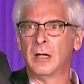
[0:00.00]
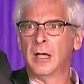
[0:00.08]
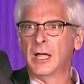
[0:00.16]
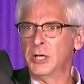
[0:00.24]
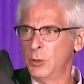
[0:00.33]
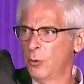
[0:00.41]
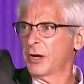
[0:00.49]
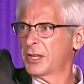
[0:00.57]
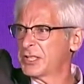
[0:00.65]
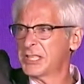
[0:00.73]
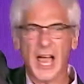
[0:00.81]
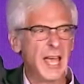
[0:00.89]
And you were
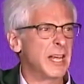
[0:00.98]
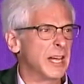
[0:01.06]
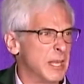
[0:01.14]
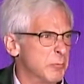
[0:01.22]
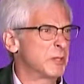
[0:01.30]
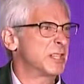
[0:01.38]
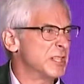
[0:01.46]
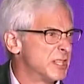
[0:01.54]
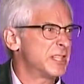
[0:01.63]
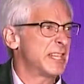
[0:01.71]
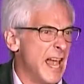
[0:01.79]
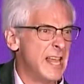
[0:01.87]
excited. It was in
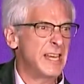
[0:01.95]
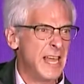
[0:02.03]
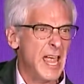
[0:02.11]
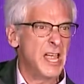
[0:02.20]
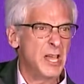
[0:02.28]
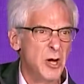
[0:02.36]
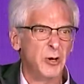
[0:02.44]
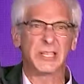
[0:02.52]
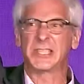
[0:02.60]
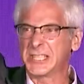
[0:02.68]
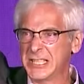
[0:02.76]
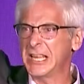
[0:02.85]
San Diego.
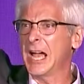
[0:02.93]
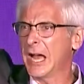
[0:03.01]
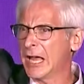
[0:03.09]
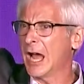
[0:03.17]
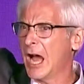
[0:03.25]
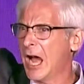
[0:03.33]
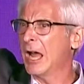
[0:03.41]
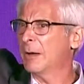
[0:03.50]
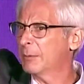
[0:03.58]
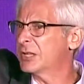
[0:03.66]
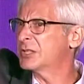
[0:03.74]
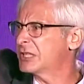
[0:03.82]
It's CII. I'm
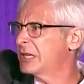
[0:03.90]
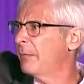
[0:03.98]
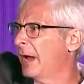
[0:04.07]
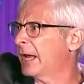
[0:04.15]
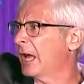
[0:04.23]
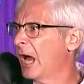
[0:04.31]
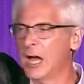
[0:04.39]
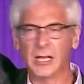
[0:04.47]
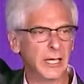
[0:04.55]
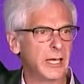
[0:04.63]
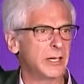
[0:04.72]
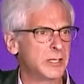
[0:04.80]
going to see my
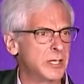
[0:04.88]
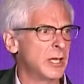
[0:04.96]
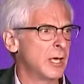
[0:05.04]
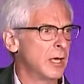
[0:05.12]
colleagues.